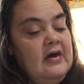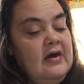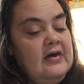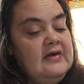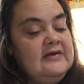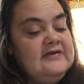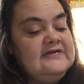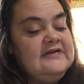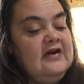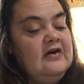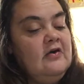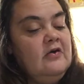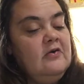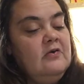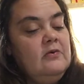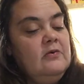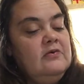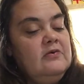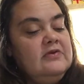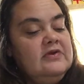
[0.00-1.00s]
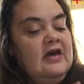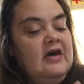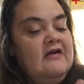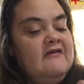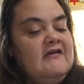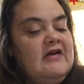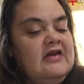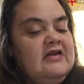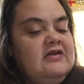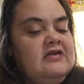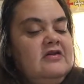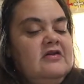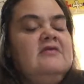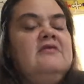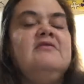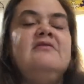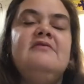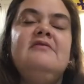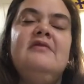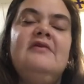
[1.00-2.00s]
So now I've got
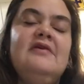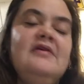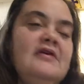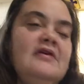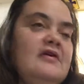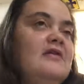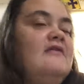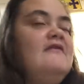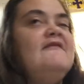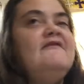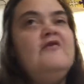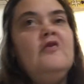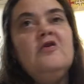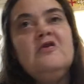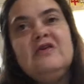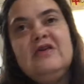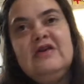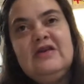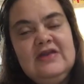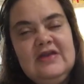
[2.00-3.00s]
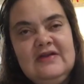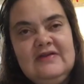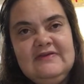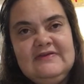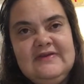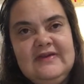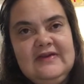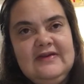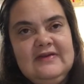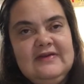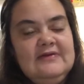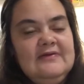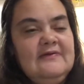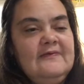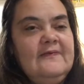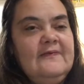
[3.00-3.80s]
to 14 days in.